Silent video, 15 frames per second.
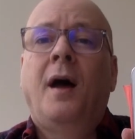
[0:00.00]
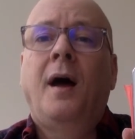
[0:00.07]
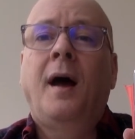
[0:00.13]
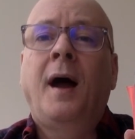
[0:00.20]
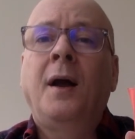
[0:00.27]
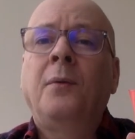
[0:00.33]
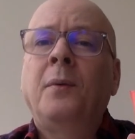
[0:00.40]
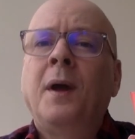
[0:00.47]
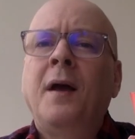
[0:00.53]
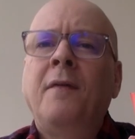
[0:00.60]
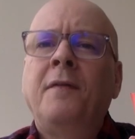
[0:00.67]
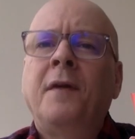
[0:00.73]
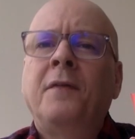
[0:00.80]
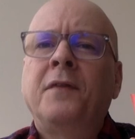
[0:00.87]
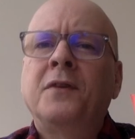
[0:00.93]
I read
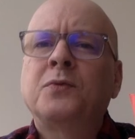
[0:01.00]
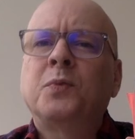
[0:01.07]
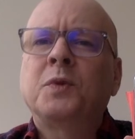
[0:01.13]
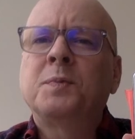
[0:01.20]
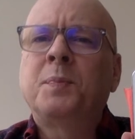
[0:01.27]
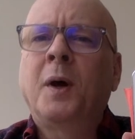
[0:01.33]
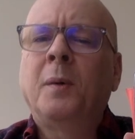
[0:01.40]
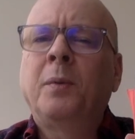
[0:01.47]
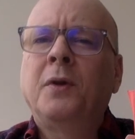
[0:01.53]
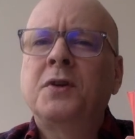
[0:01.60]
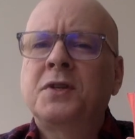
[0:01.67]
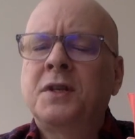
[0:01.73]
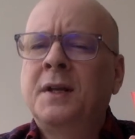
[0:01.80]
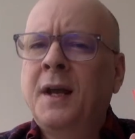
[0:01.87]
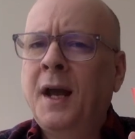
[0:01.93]
that this was
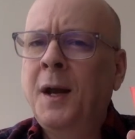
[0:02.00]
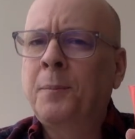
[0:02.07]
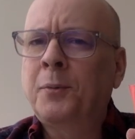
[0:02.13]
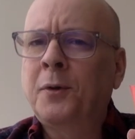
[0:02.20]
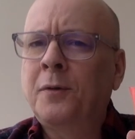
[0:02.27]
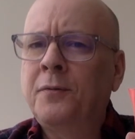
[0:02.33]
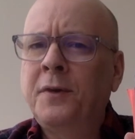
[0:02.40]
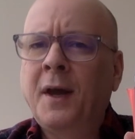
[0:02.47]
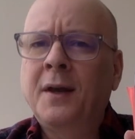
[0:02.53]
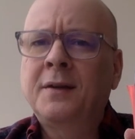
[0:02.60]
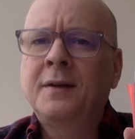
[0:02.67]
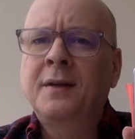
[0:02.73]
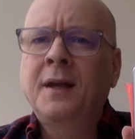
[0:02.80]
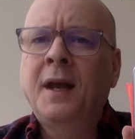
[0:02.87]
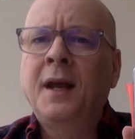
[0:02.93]
published in April of
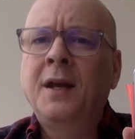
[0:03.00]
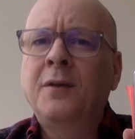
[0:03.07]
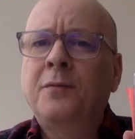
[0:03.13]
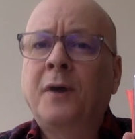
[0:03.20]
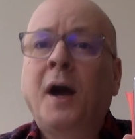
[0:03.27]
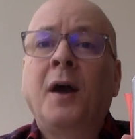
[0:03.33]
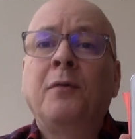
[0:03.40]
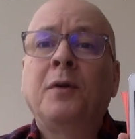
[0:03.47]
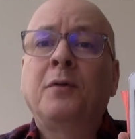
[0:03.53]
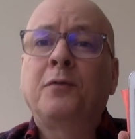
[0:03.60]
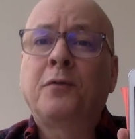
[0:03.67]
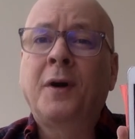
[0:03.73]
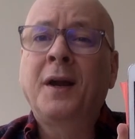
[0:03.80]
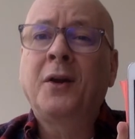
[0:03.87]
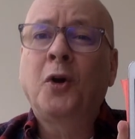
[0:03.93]
nineteen eighty-five, and
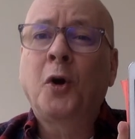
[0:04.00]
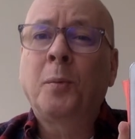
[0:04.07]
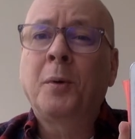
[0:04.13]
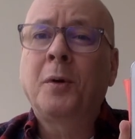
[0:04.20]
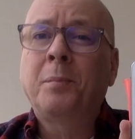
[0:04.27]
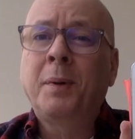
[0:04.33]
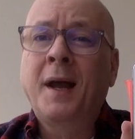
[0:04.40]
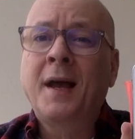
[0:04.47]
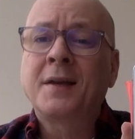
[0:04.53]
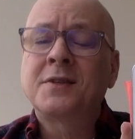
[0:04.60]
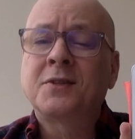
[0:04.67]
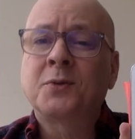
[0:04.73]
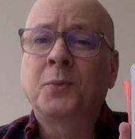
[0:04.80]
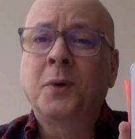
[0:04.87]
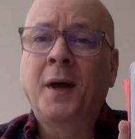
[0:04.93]
Frank Herbert
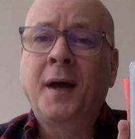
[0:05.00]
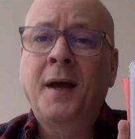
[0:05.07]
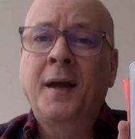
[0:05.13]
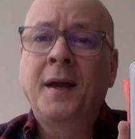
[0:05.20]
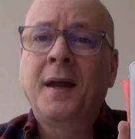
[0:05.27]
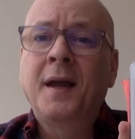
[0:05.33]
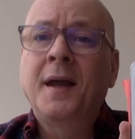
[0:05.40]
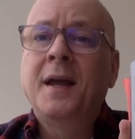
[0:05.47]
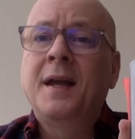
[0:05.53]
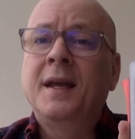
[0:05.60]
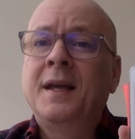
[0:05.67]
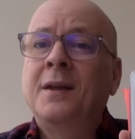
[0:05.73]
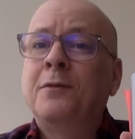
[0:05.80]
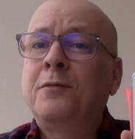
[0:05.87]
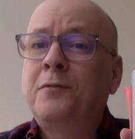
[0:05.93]
passed away
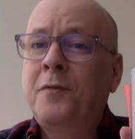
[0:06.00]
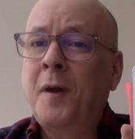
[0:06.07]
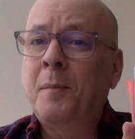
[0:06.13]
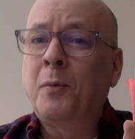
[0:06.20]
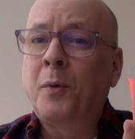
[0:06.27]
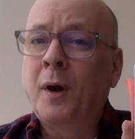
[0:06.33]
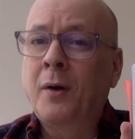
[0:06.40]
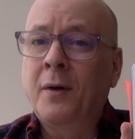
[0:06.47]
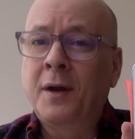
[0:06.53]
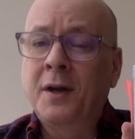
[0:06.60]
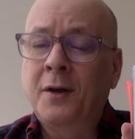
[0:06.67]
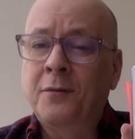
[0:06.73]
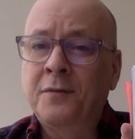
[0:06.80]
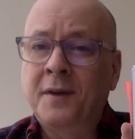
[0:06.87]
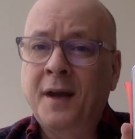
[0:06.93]
in February
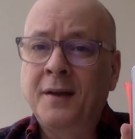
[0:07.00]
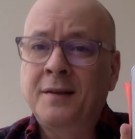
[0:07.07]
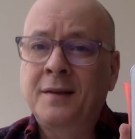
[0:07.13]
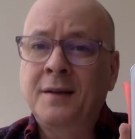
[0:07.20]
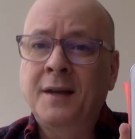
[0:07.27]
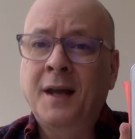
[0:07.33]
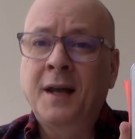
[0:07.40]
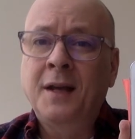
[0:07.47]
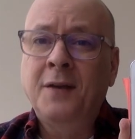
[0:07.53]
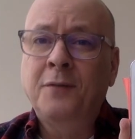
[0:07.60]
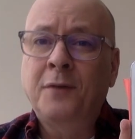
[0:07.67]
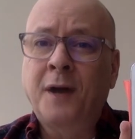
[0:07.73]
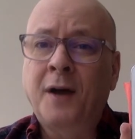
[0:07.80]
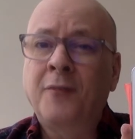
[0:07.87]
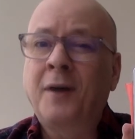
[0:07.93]
of nineteen
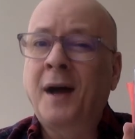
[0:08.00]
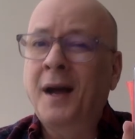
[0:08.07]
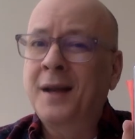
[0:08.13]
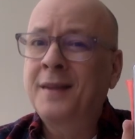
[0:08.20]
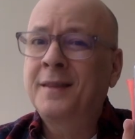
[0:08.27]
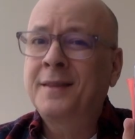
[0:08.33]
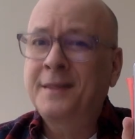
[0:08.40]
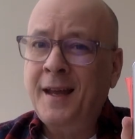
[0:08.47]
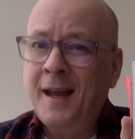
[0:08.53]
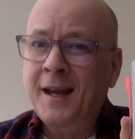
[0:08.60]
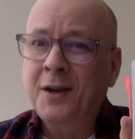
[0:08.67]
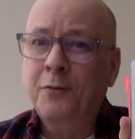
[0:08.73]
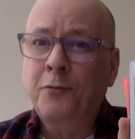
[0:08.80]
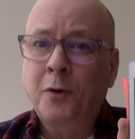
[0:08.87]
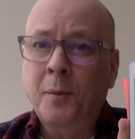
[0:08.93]
eighty-five, I
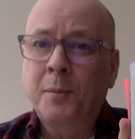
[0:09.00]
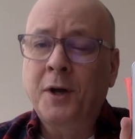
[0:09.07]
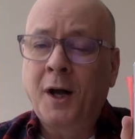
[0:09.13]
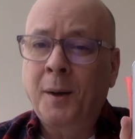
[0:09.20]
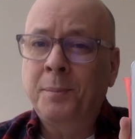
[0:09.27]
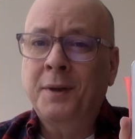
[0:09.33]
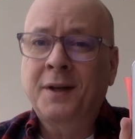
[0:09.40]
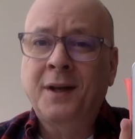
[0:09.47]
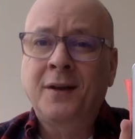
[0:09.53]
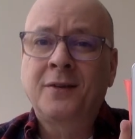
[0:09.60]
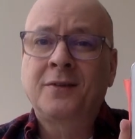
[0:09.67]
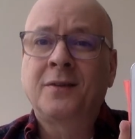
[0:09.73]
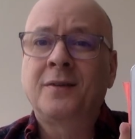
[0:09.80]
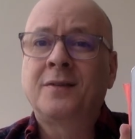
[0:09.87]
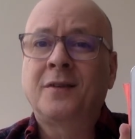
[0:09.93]
think from
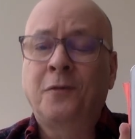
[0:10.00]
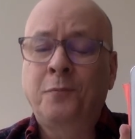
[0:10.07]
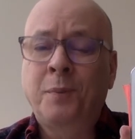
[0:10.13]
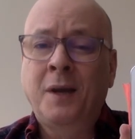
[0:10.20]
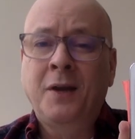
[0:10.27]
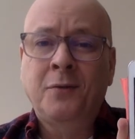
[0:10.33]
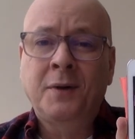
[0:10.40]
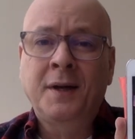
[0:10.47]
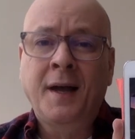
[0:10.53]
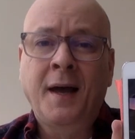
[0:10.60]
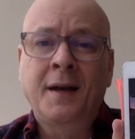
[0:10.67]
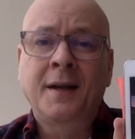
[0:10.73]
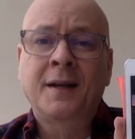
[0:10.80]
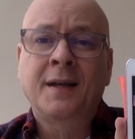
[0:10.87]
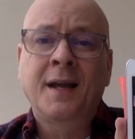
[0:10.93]
complications of
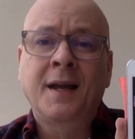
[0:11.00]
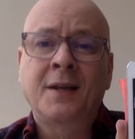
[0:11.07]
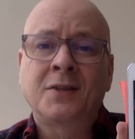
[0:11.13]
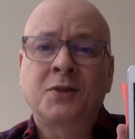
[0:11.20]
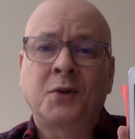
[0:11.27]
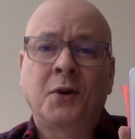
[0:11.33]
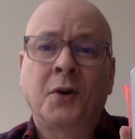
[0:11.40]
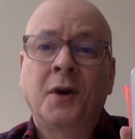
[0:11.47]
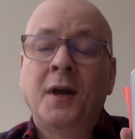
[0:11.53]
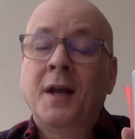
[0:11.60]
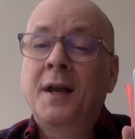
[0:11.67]
pancreatic cancer.